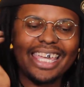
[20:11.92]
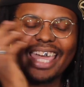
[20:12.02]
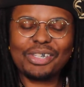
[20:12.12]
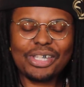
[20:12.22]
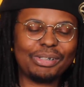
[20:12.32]

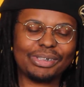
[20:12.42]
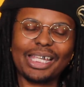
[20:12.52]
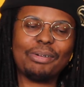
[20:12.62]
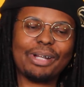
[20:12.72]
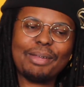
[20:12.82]
Yeah, shit don't
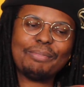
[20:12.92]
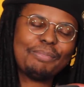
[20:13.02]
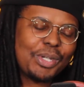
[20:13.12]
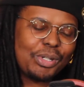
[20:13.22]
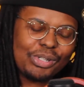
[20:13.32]
sound right
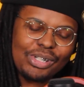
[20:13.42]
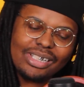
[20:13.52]
when you're